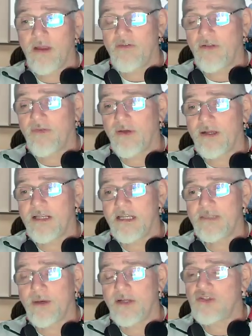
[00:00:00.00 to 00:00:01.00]
even the freight
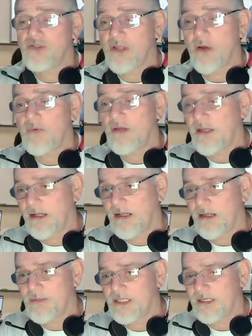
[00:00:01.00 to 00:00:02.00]
dispatchers, don't get an
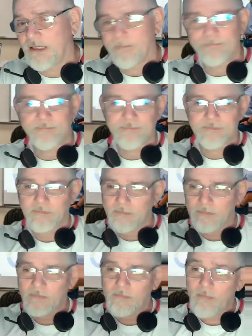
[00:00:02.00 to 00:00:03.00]
MC.
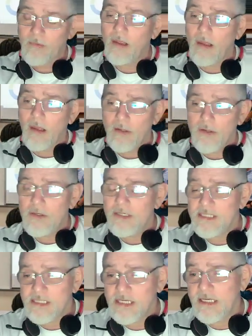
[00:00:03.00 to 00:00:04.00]
You can
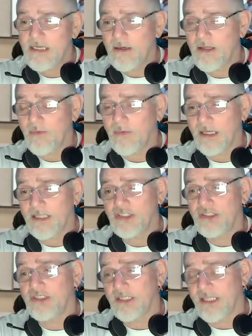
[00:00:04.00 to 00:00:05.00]
see in the
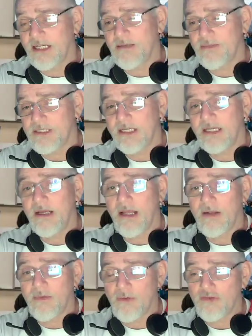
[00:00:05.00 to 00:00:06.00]
relation to getting MC
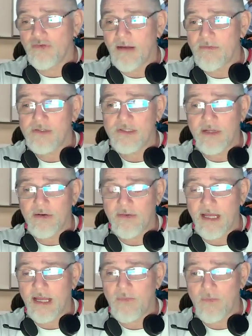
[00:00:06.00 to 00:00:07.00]
and the drivers that are
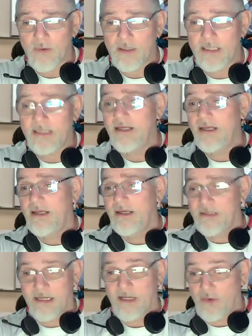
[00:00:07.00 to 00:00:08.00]
not really,
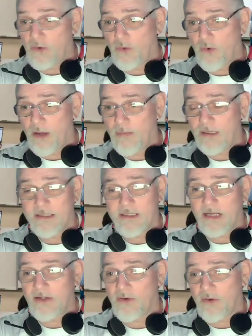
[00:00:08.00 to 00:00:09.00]
it's not your equipment, it's
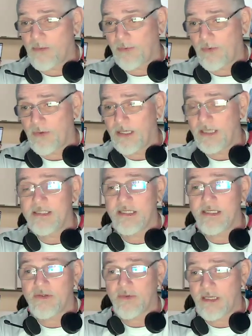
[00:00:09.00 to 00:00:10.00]
not your employees.
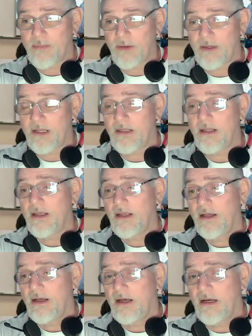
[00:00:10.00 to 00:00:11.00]
These are independent,
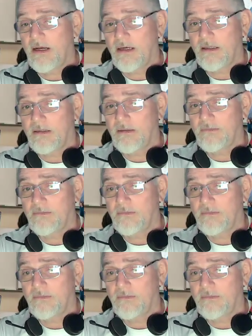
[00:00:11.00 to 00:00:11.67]
uh,